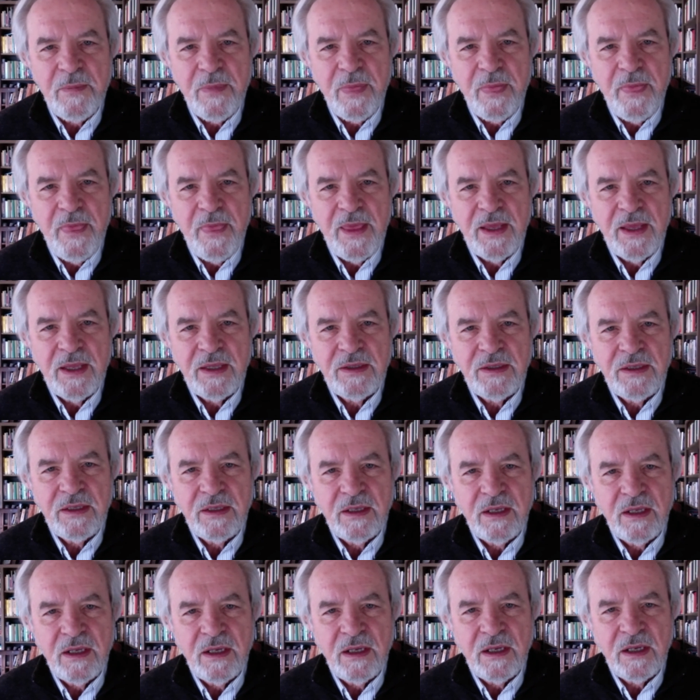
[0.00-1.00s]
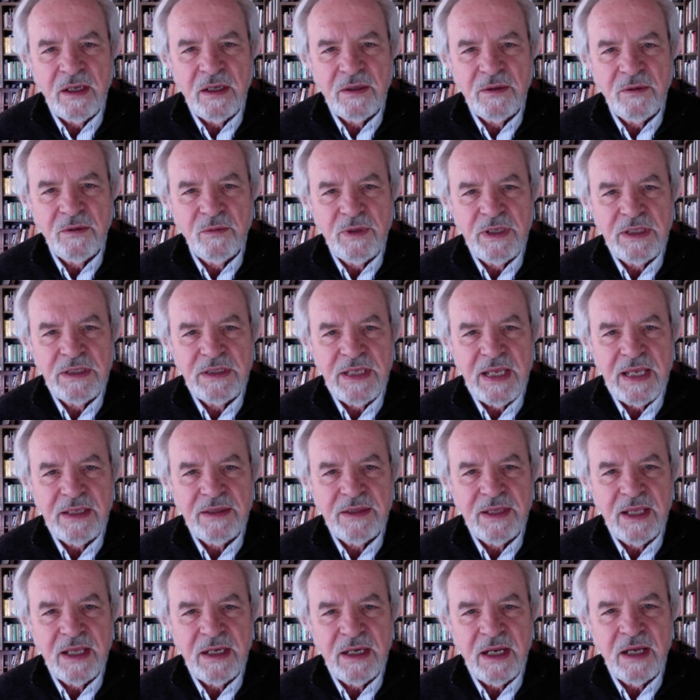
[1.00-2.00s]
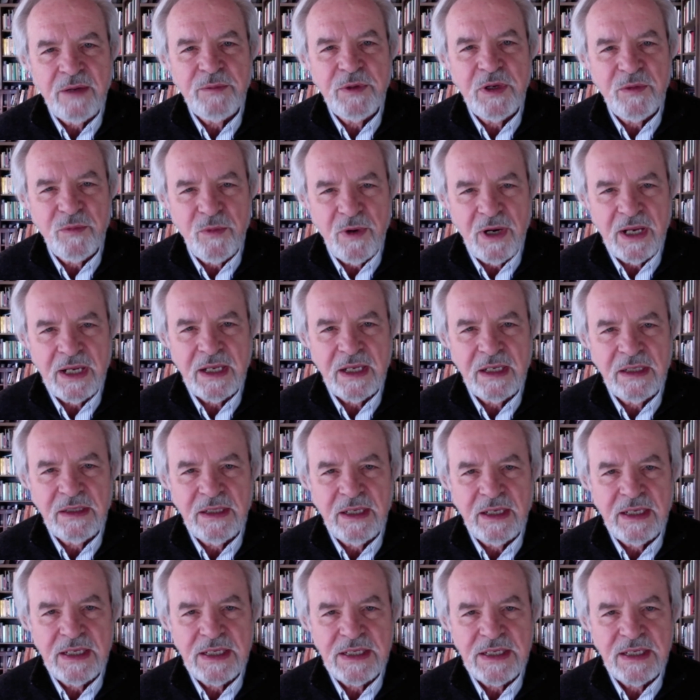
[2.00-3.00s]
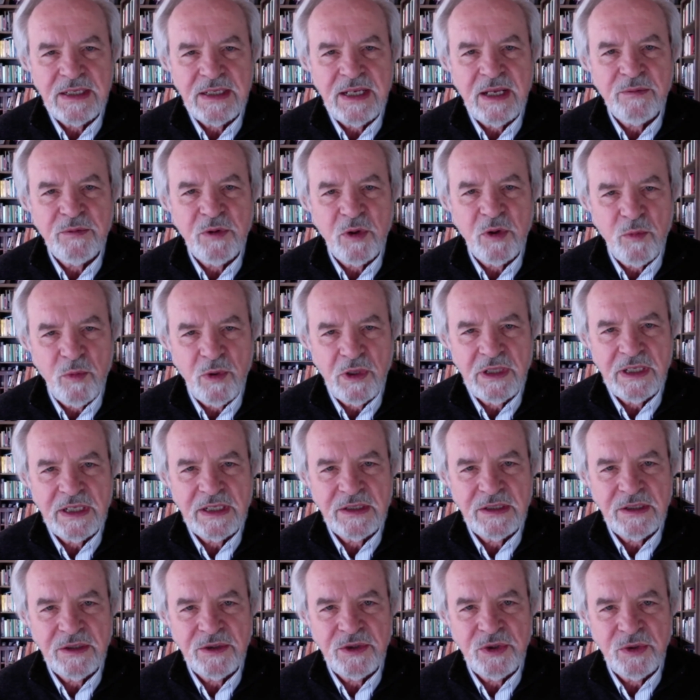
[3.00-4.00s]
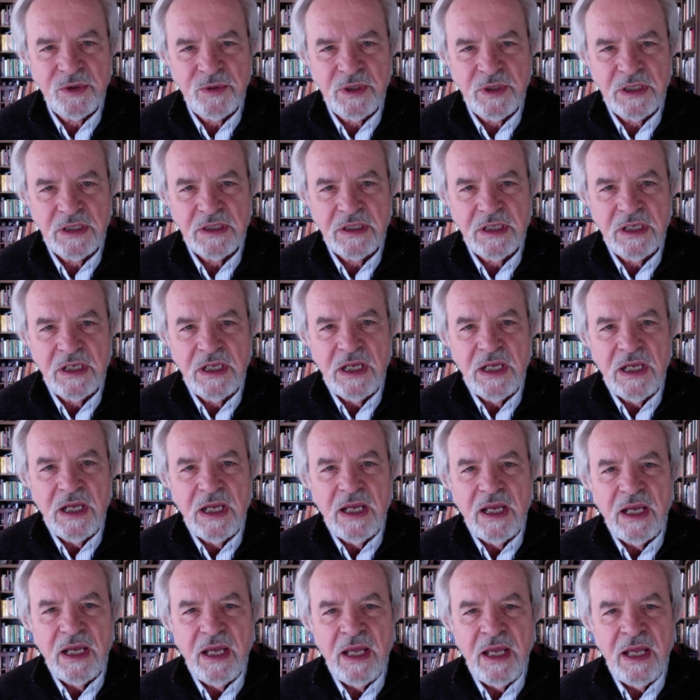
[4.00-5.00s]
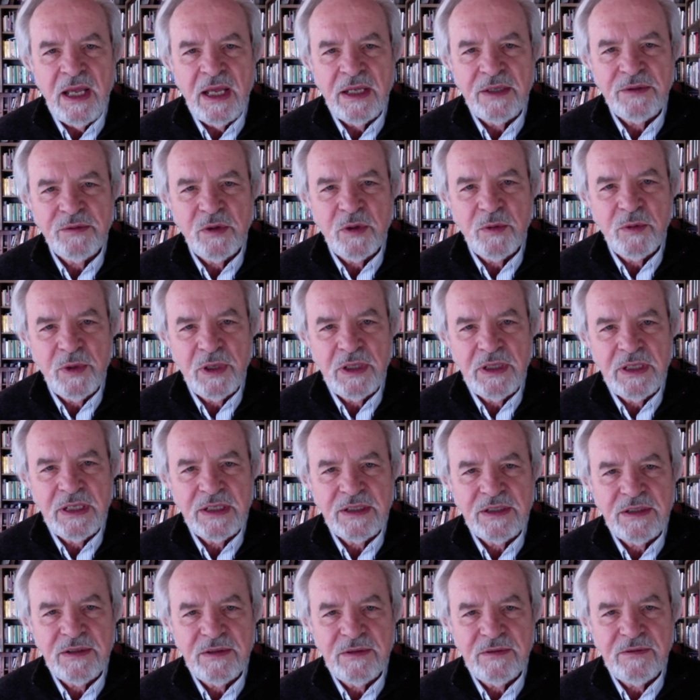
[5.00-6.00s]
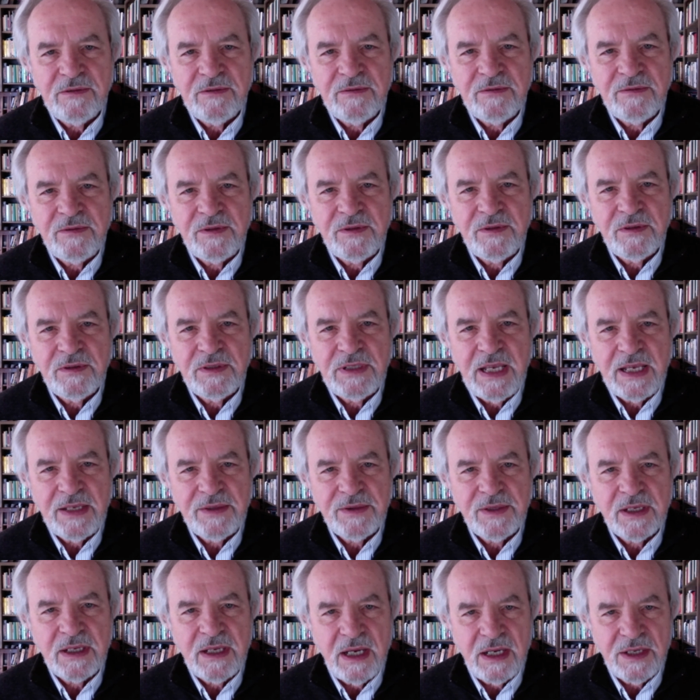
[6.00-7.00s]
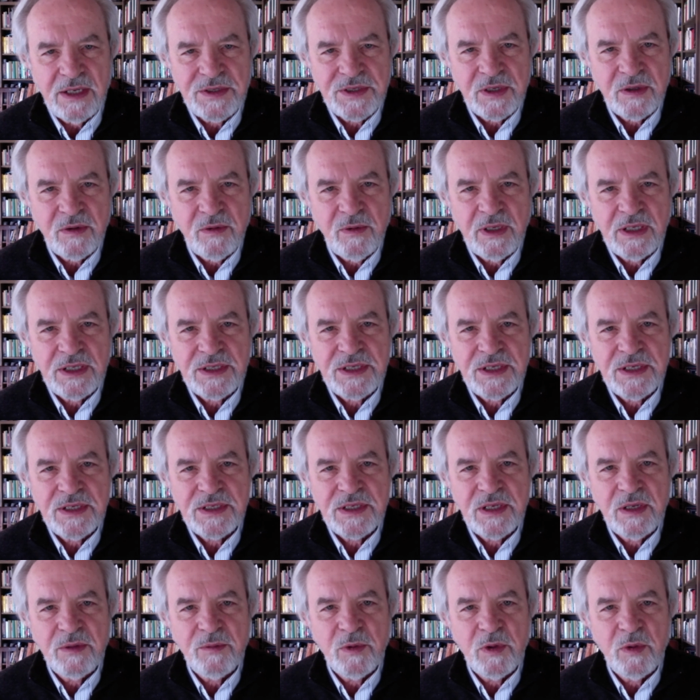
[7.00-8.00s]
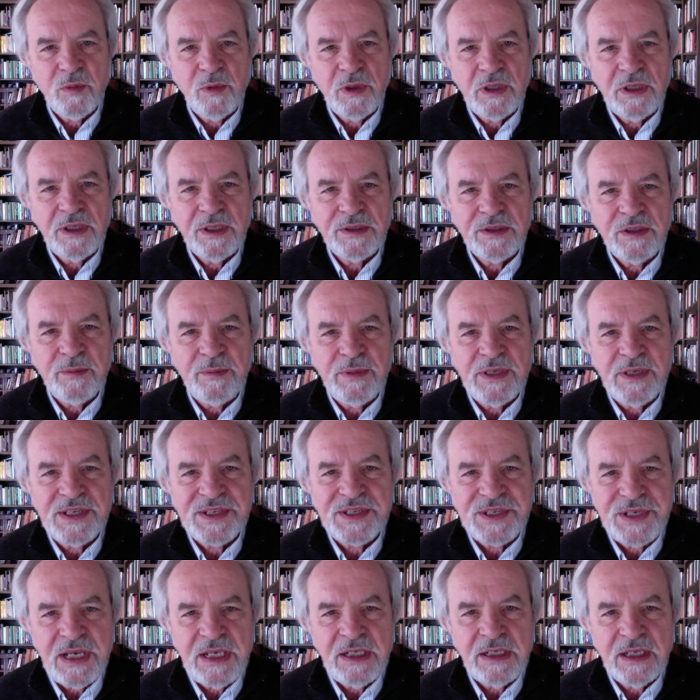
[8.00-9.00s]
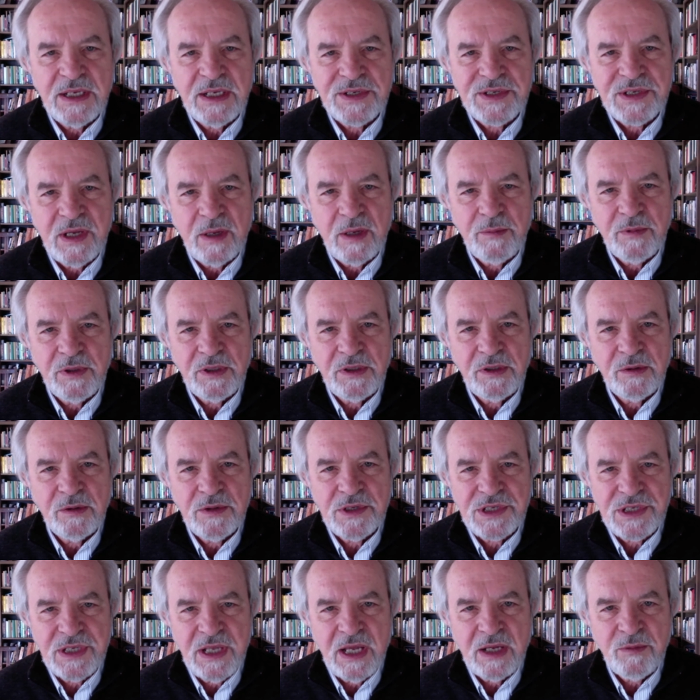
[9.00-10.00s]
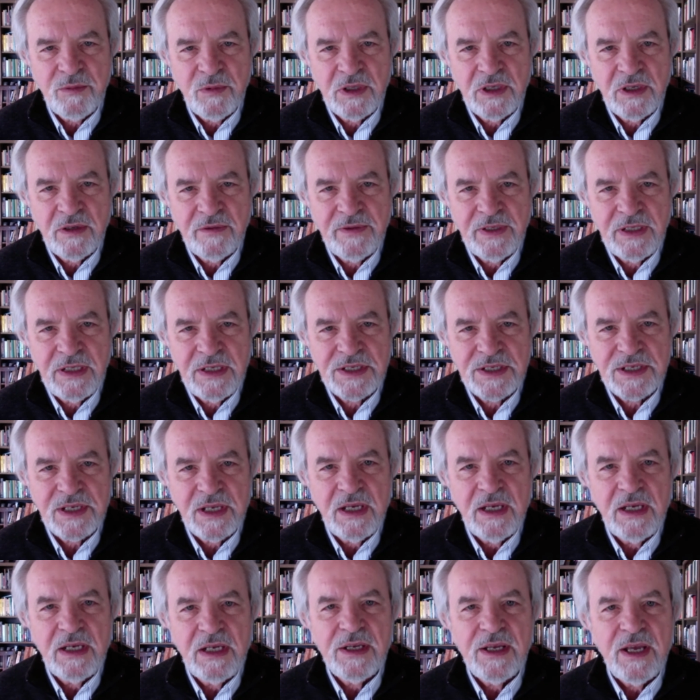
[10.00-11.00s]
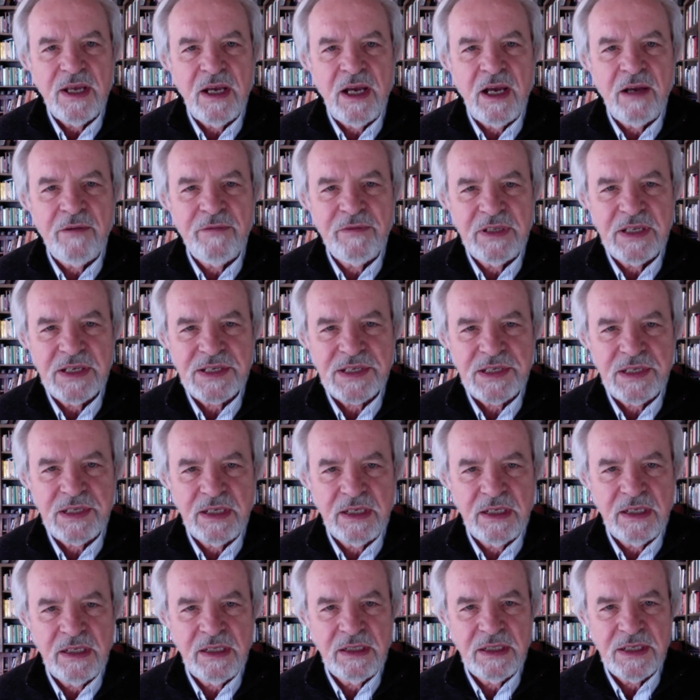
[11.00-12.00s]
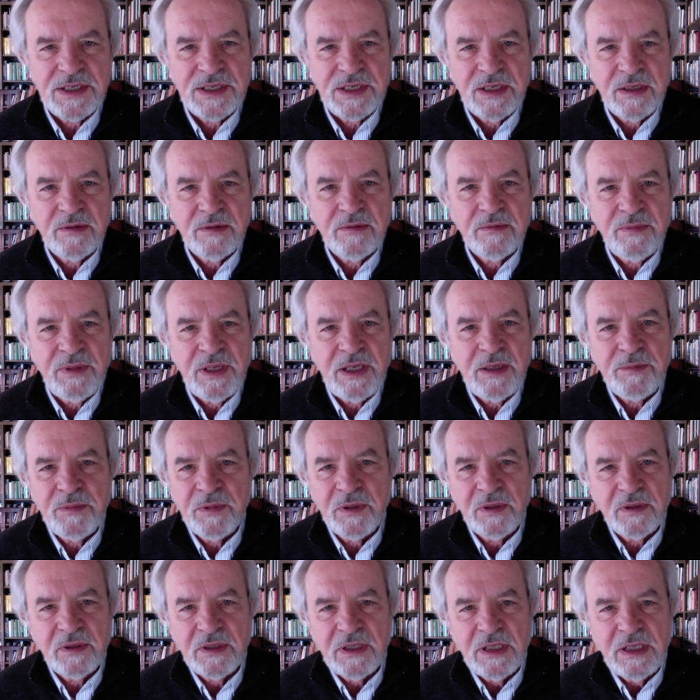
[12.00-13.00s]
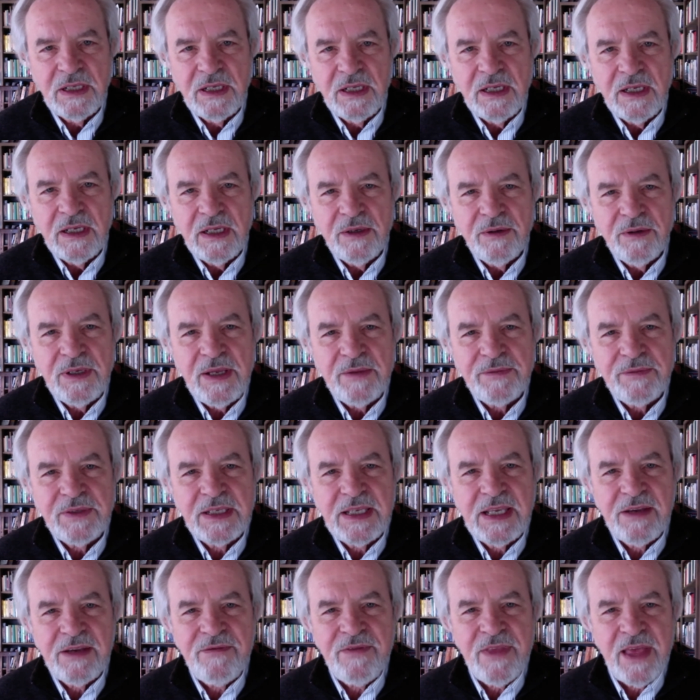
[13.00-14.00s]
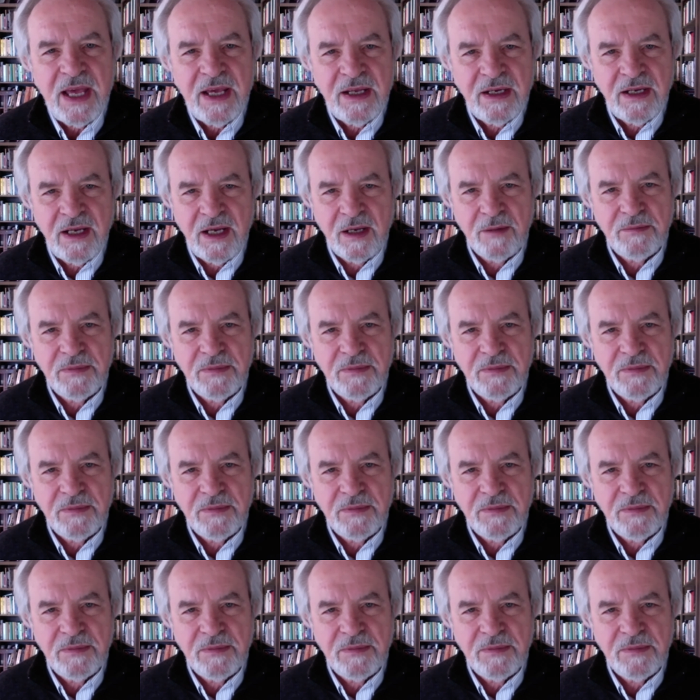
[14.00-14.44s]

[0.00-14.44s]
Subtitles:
then we take that on, we recognize it, and we're willing to do it. And we're willing to take the consequences, and we're willing to be seen as someone who is not one of these obviously innocent people. We have to give that up.